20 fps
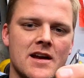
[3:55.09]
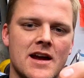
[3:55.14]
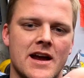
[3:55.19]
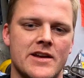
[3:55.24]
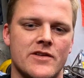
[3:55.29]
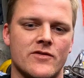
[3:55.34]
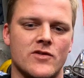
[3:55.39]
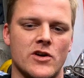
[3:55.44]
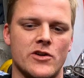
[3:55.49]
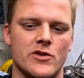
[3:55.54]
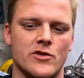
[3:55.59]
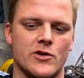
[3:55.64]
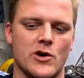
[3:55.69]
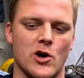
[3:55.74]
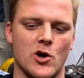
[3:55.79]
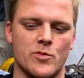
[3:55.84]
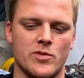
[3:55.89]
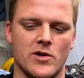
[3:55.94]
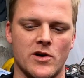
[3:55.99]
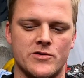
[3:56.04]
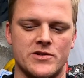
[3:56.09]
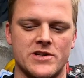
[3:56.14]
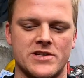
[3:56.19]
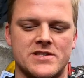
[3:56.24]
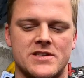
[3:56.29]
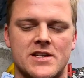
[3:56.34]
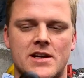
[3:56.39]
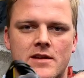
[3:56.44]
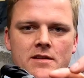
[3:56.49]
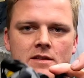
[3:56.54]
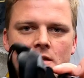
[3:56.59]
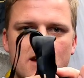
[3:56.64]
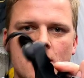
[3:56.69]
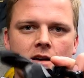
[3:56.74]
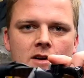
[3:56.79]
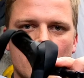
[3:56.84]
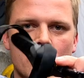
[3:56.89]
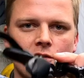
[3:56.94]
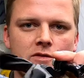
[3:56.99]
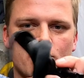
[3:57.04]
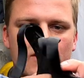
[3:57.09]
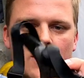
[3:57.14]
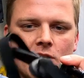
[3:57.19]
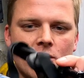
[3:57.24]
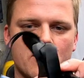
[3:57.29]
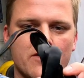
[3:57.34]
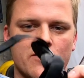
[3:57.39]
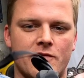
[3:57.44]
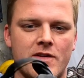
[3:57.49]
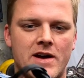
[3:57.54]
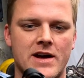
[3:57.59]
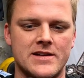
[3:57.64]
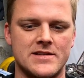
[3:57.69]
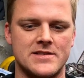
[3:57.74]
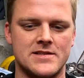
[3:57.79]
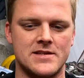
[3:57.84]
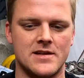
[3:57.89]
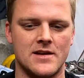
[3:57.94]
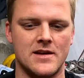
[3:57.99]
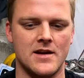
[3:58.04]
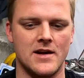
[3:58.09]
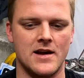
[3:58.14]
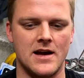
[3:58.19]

And you've got your GoPro just sitting there on the front of your face,